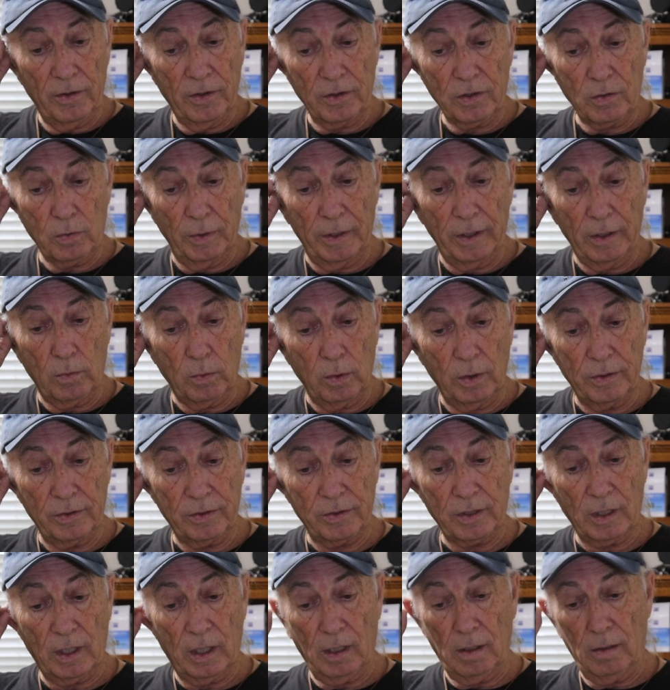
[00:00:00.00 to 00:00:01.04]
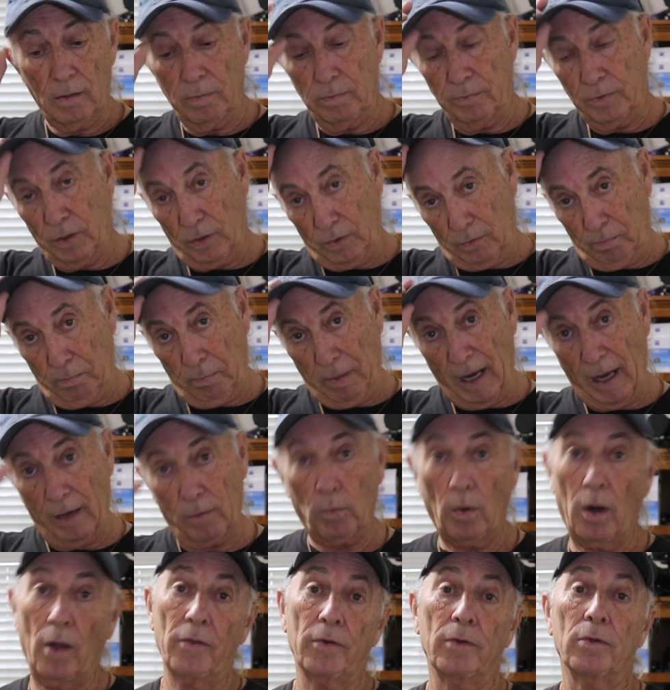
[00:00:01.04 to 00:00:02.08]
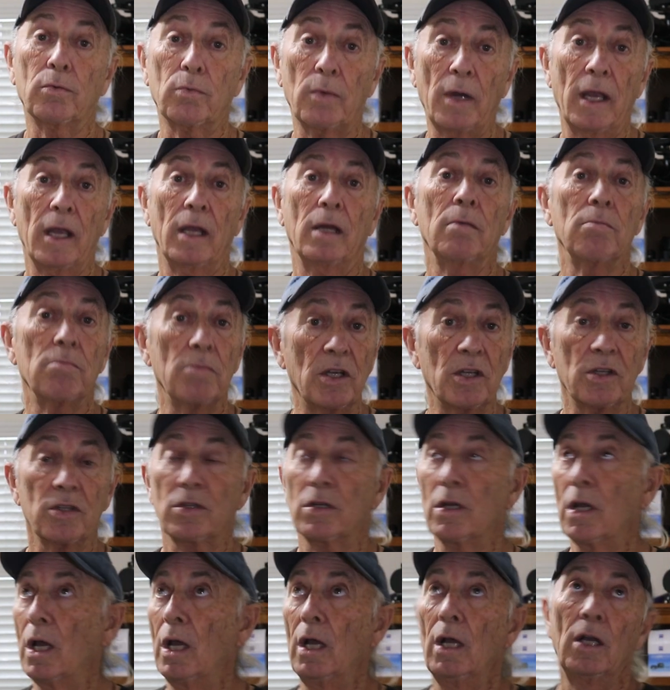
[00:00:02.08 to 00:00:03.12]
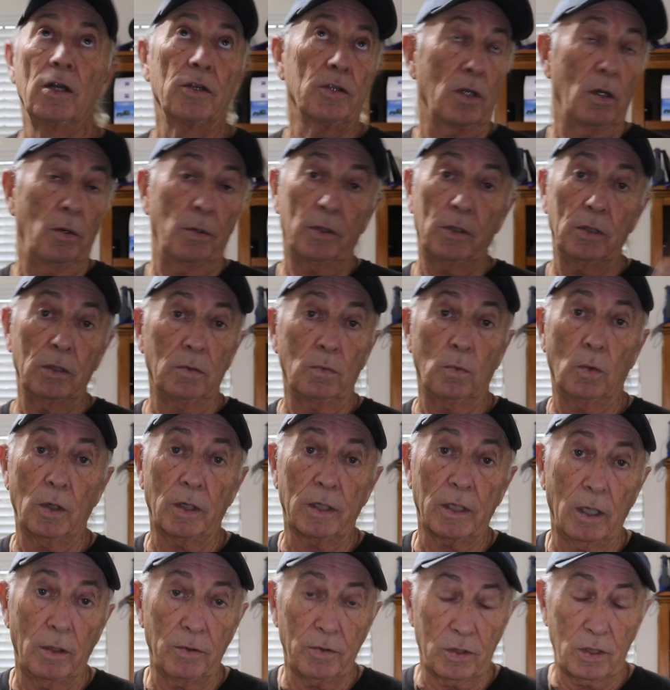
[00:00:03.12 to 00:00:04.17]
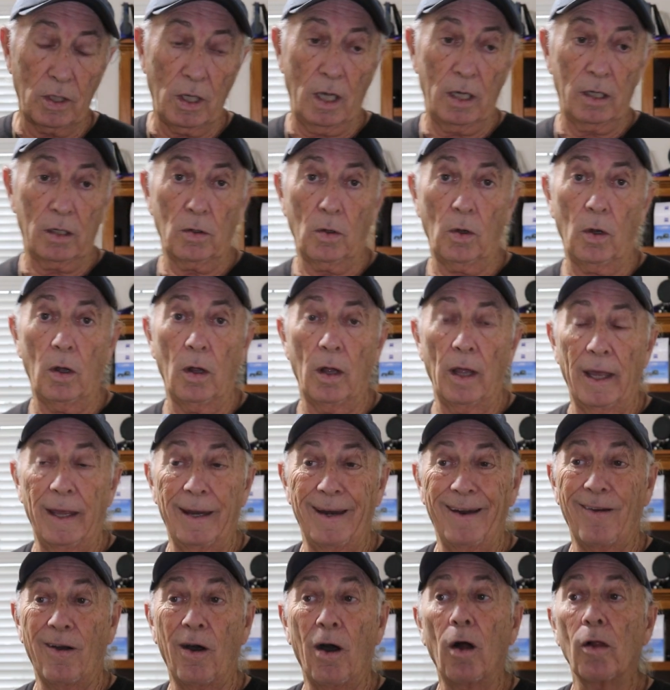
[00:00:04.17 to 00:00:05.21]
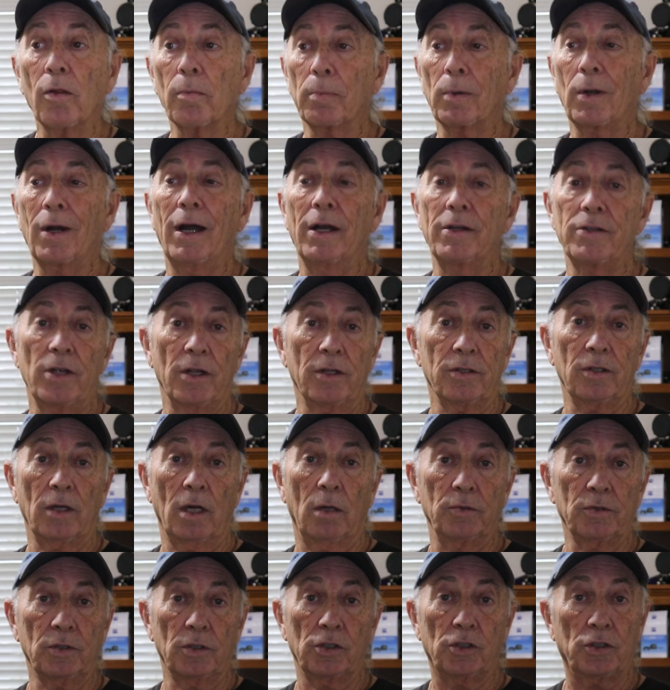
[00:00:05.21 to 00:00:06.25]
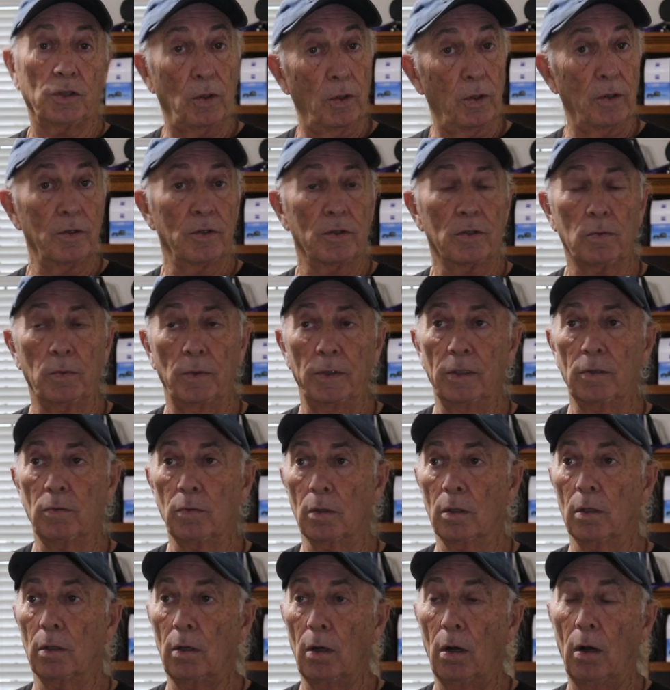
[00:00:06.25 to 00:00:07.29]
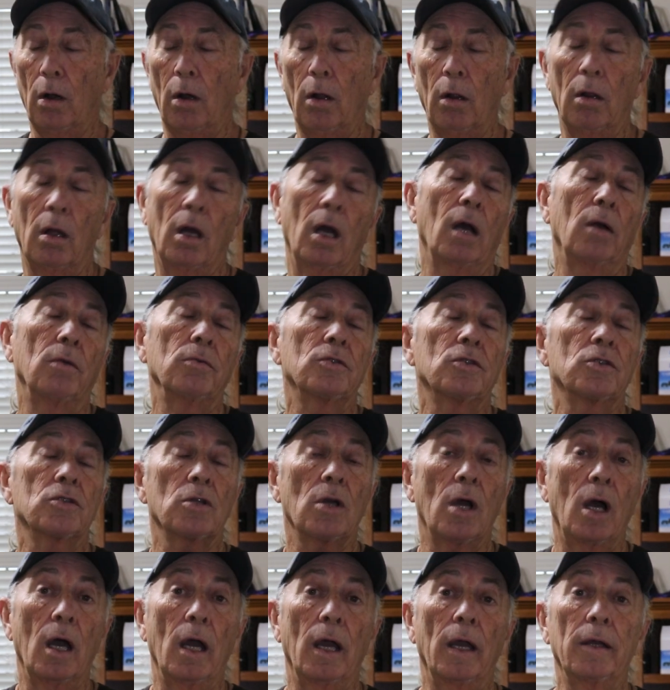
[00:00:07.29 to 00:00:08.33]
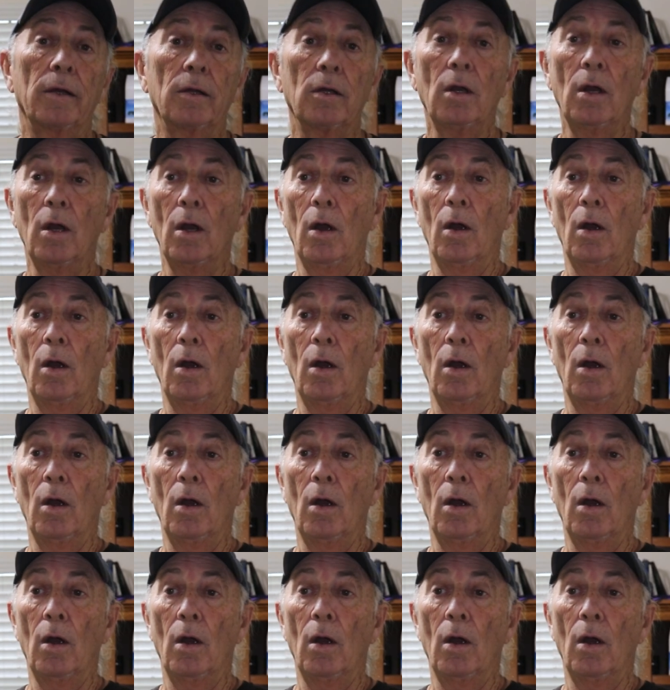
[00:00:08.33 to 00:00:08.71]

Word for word: this week was uh, just bad weather, rain, mist, so we couldn't work outside at all. And all the projects that I was going to show you this week were all outside,